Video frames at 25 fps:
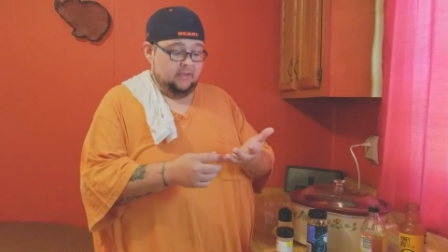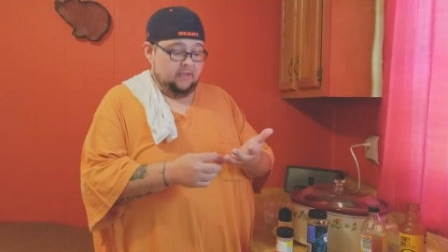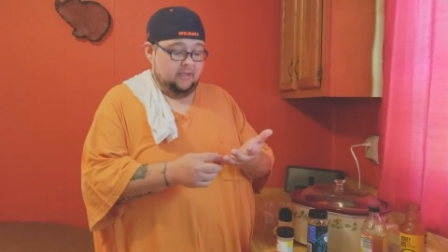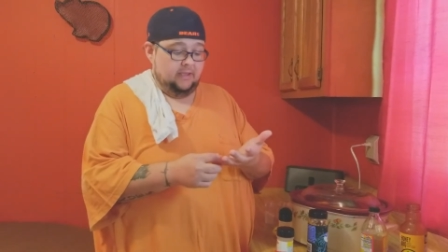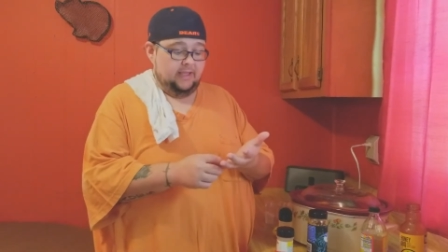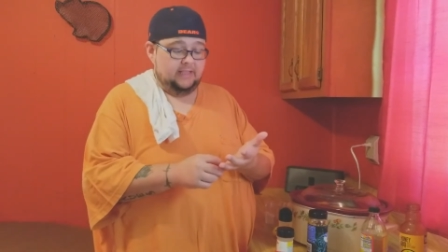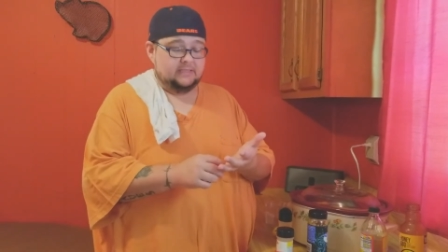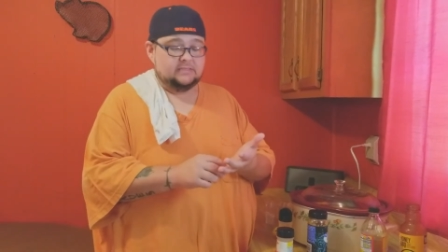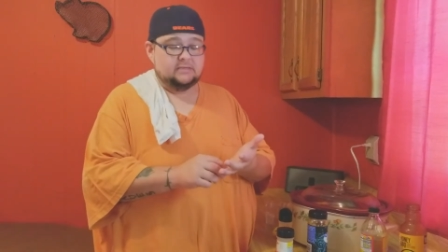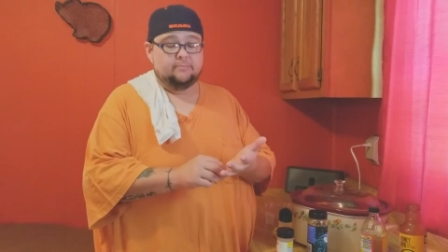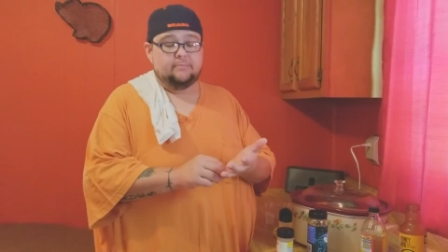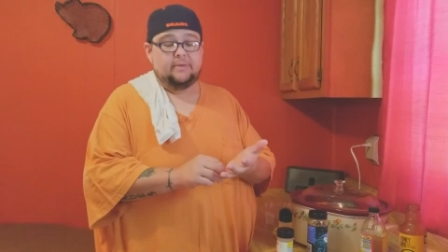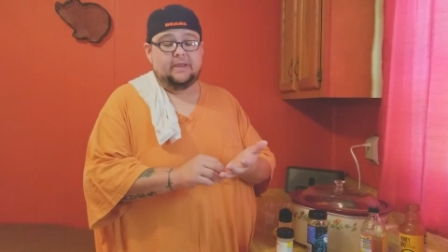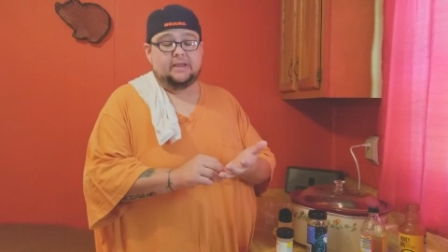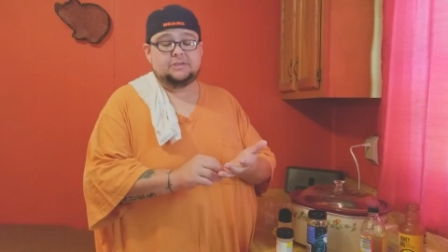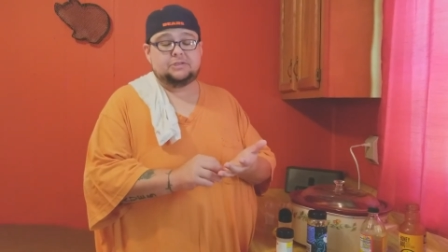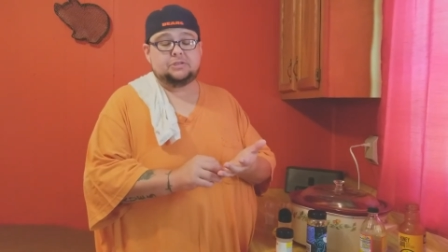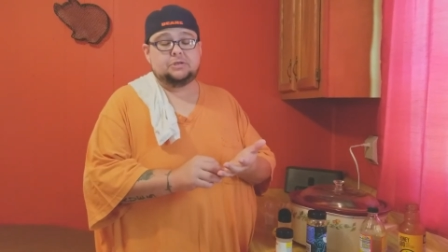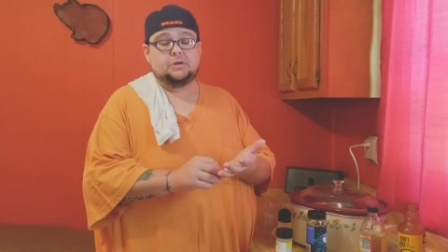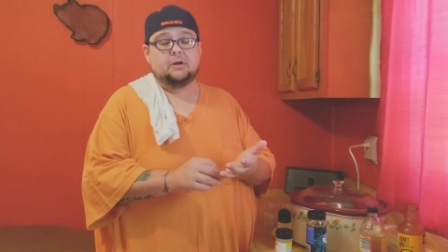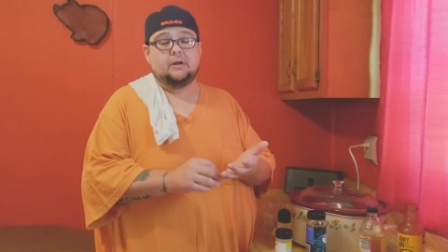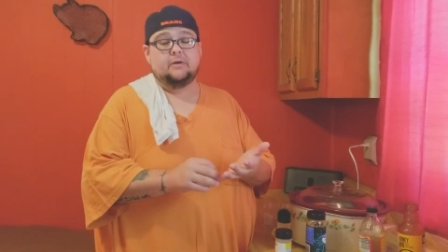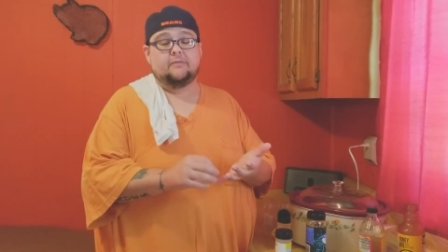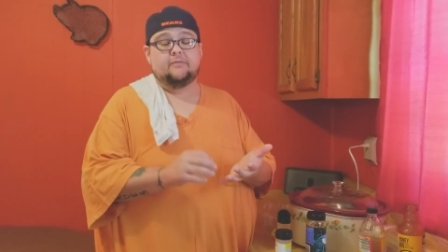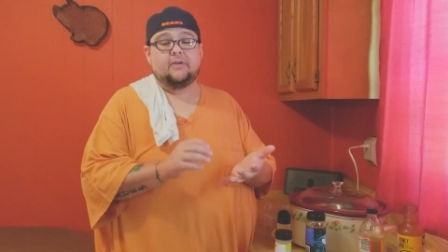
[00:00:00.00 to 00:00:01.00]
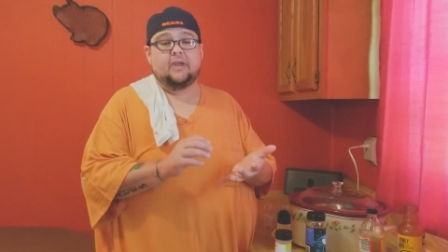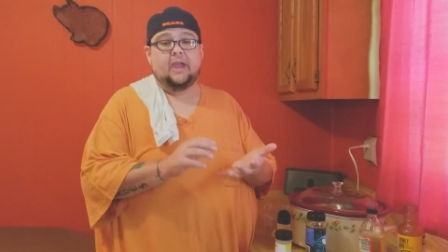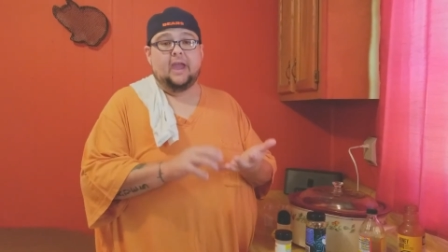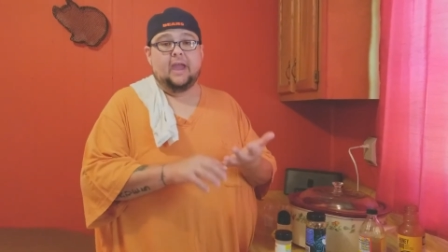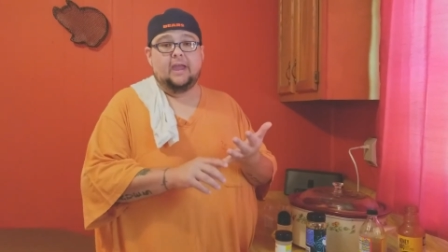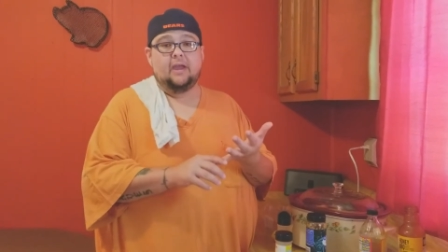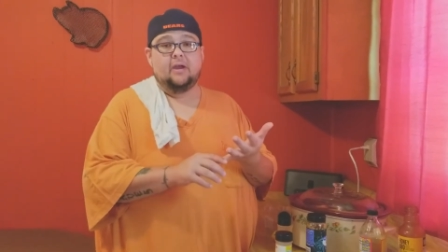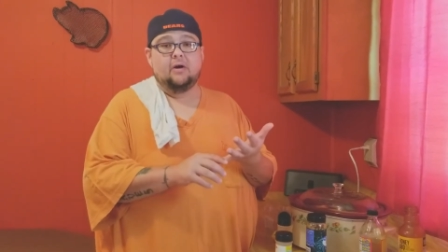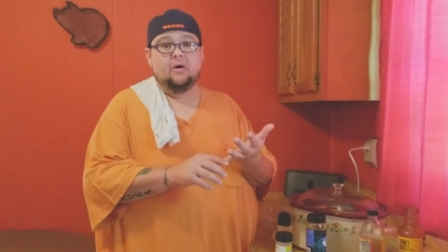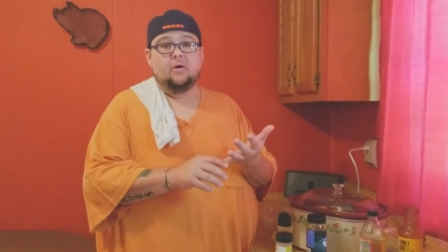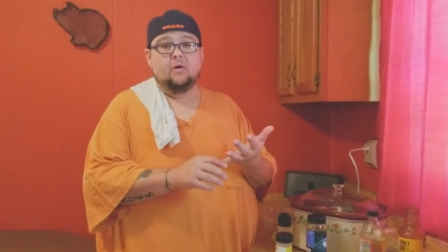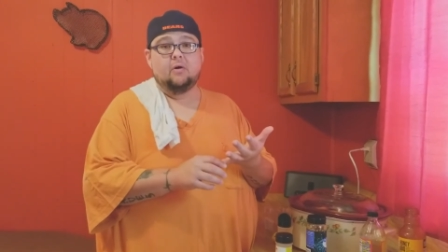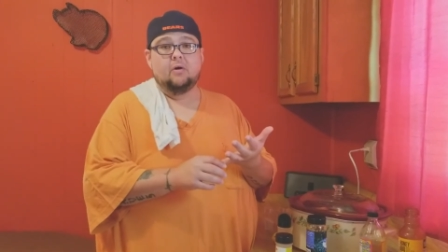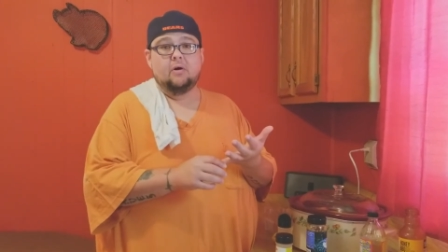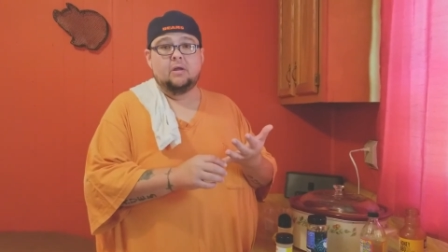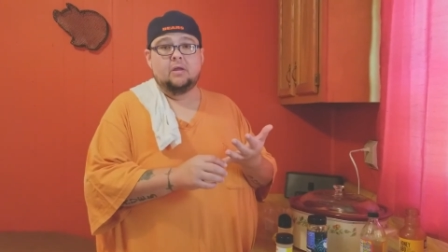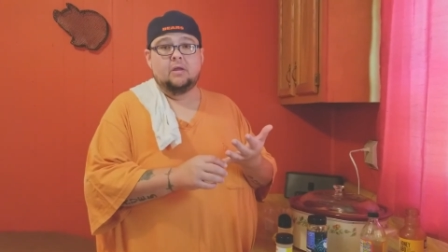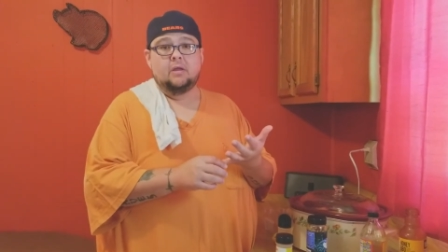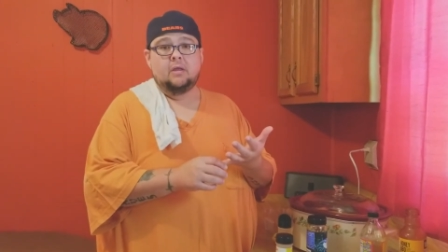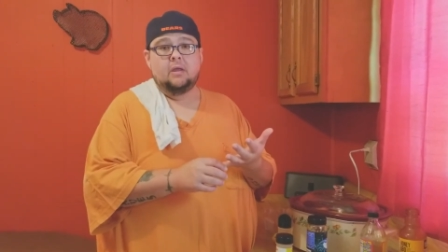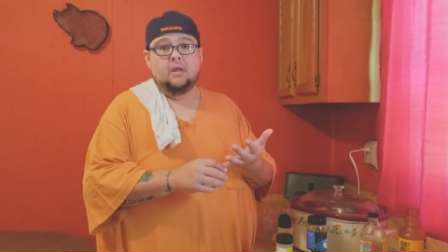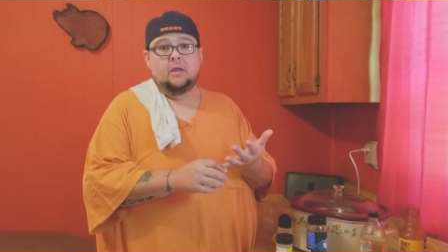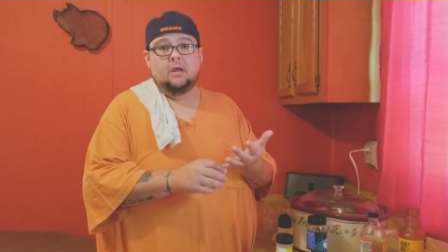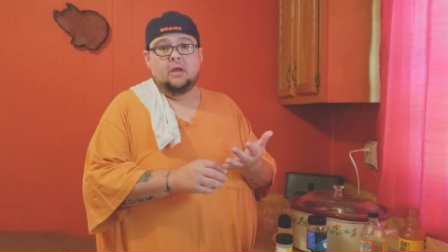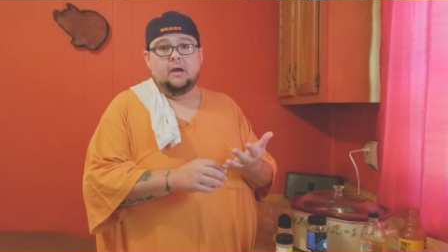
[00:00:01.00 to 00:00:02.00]
It's a mixture of kale,
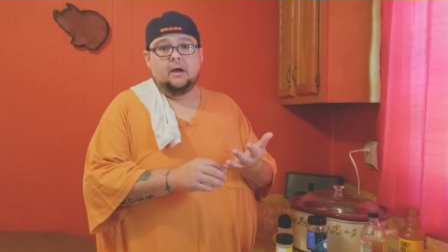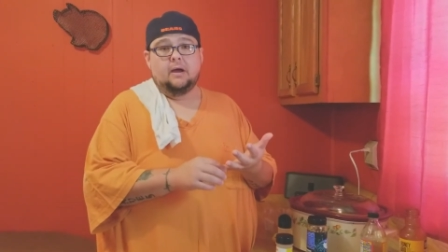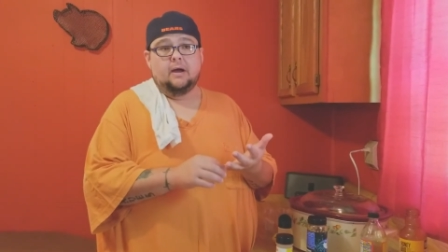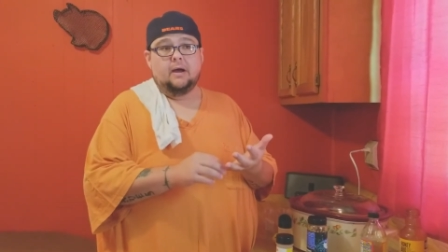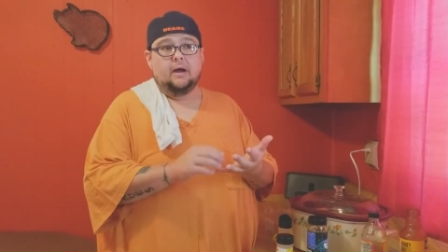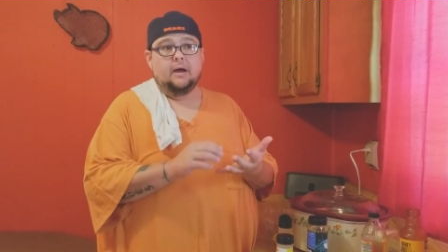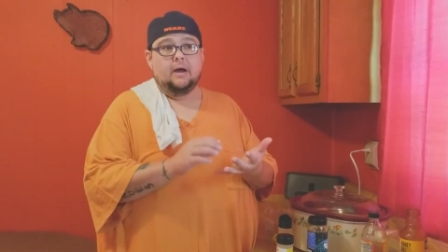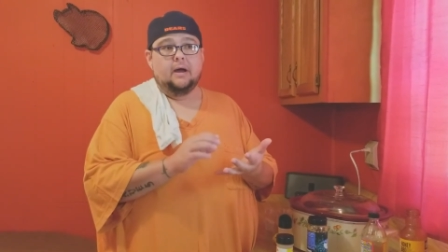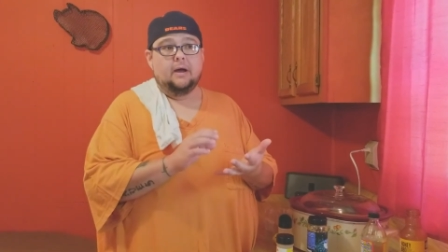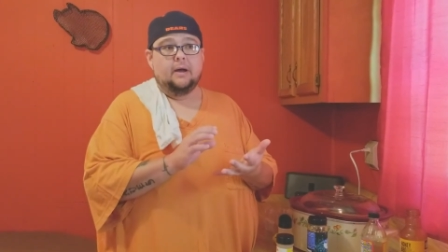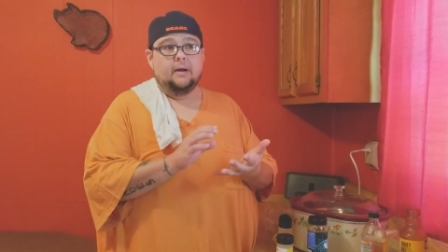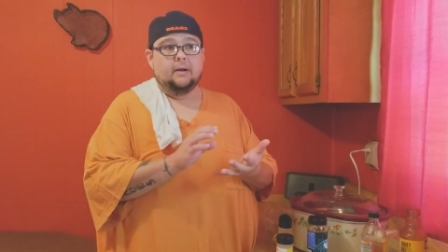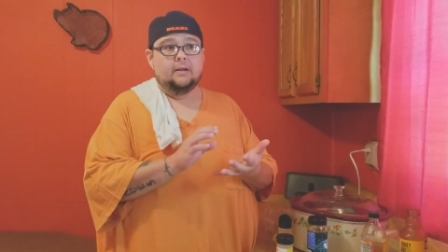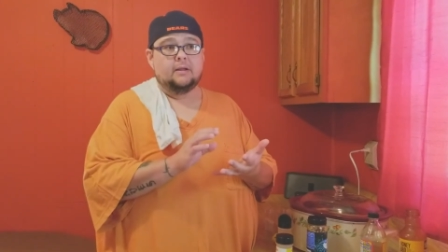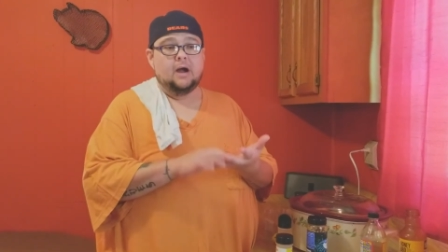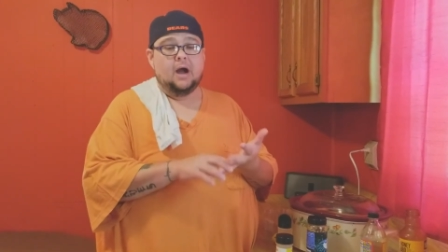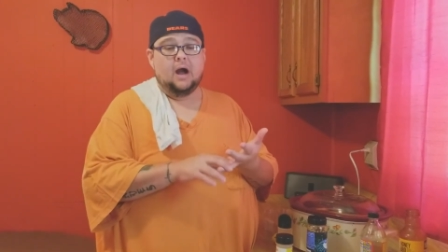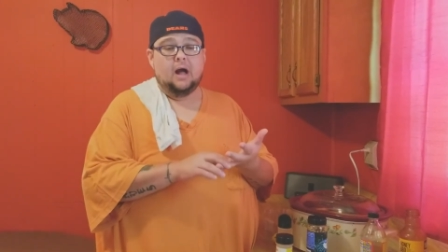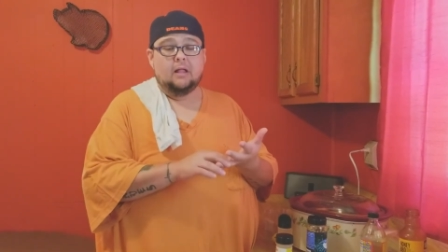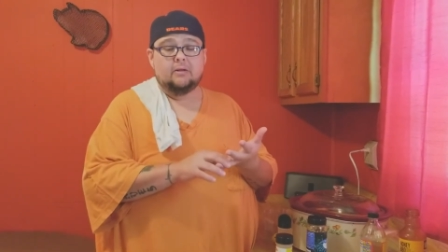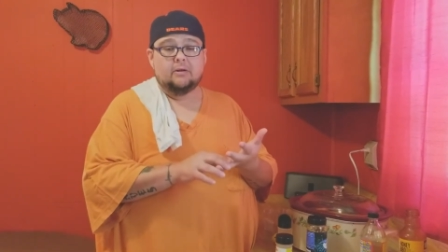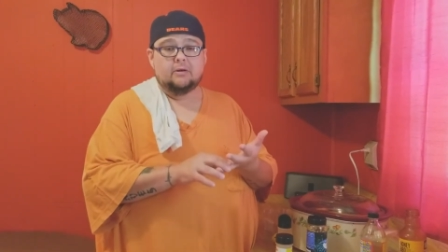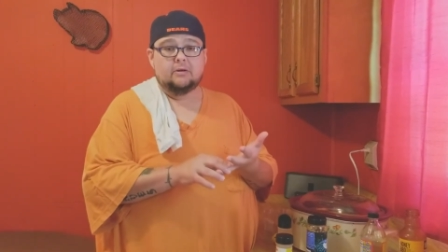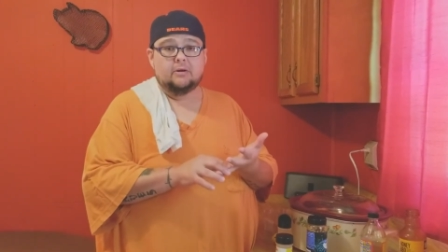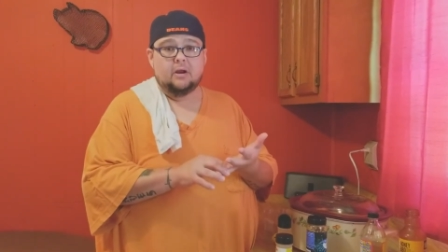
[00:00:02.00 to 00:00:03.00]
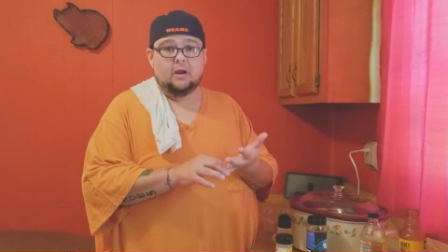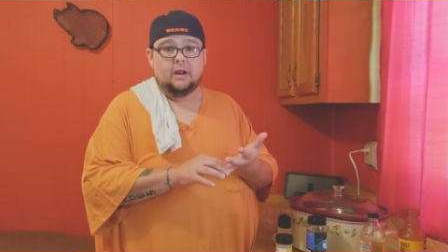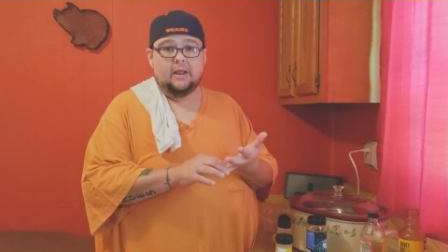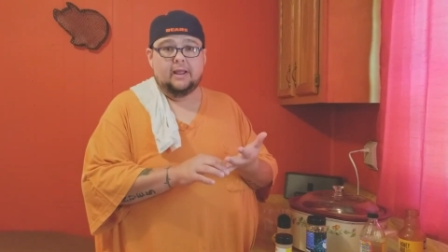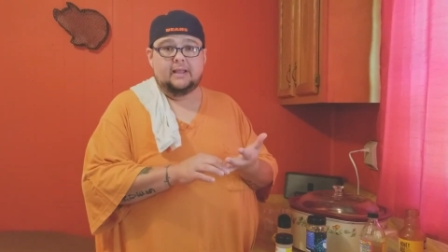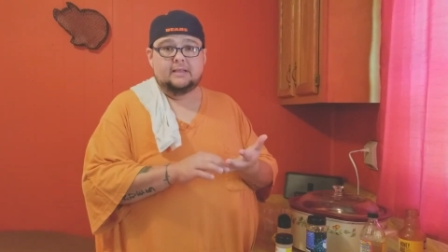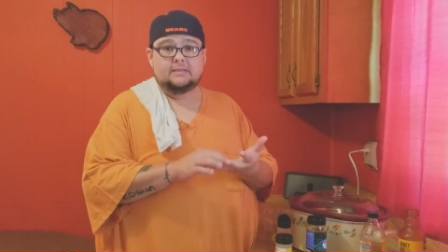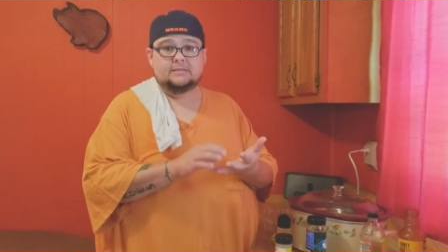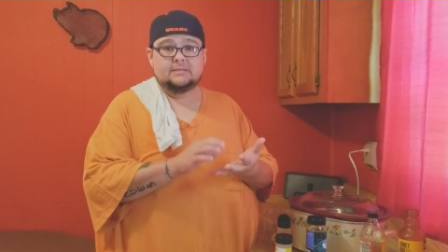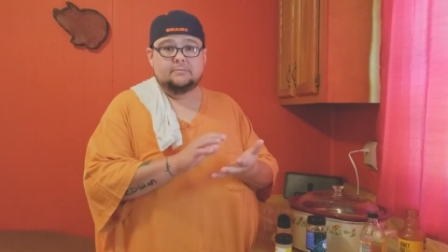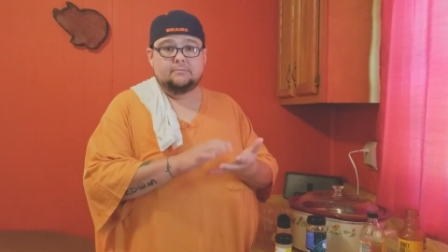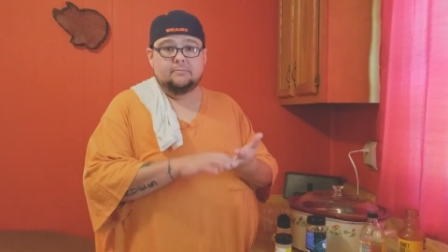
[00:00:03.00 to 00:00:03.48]
collard greens,